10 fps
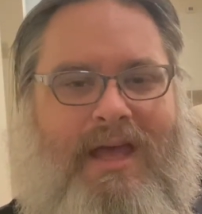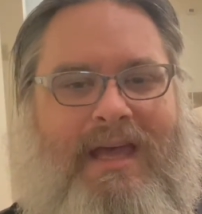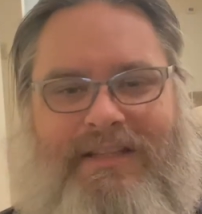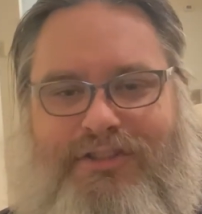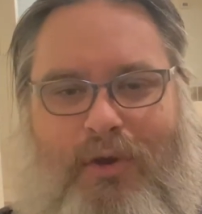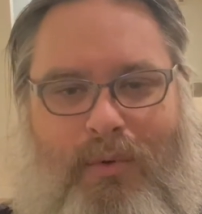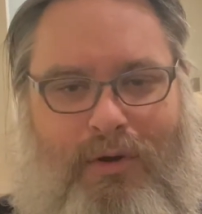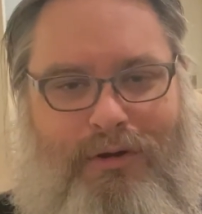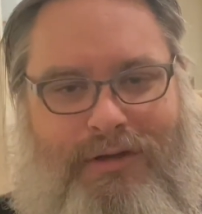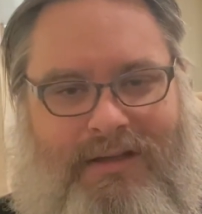It's so
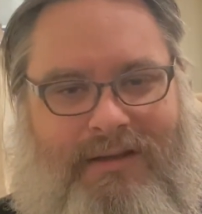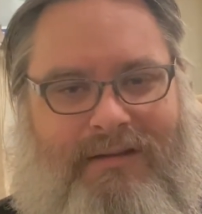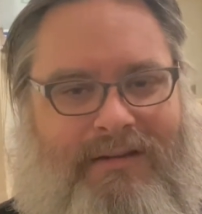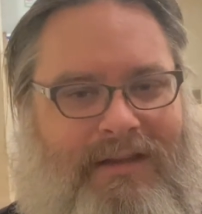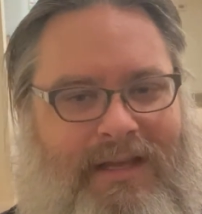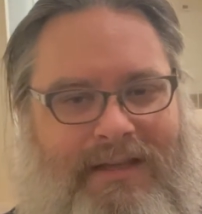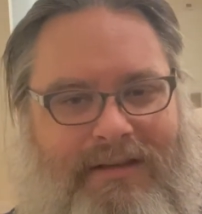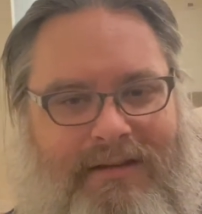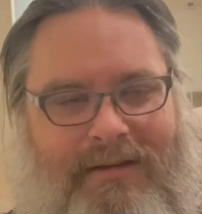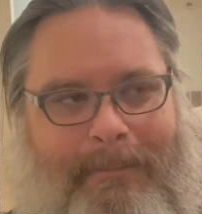hard to like
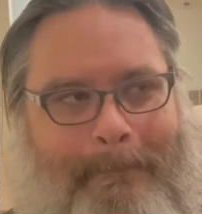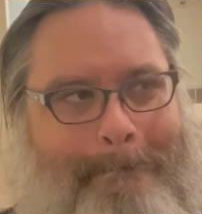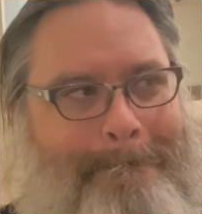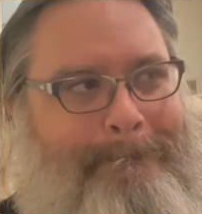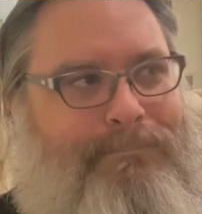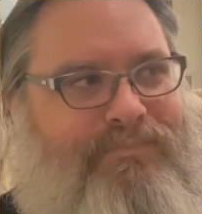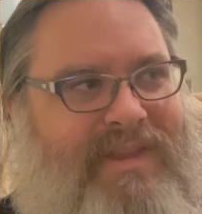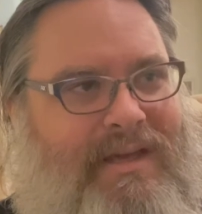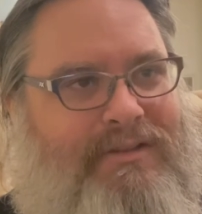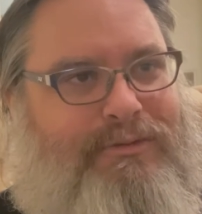
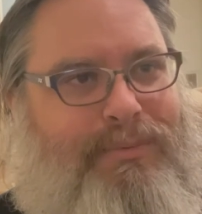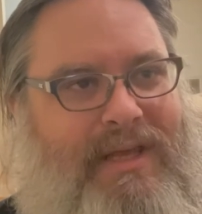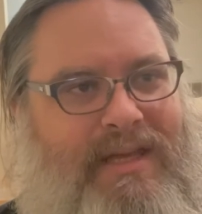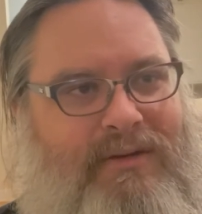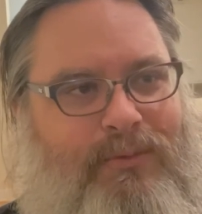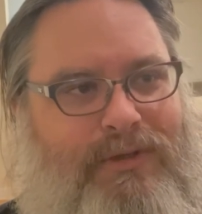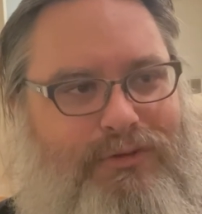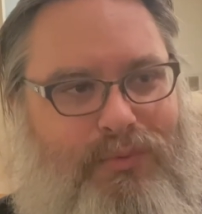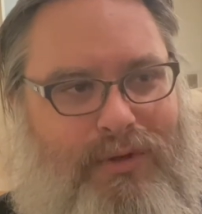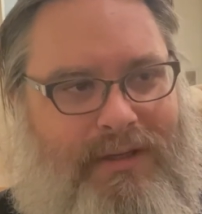explain
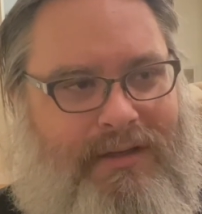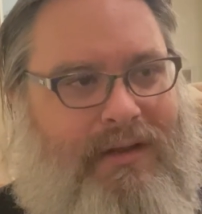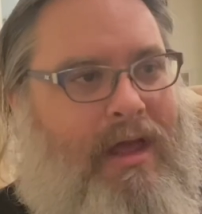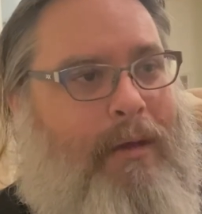which one,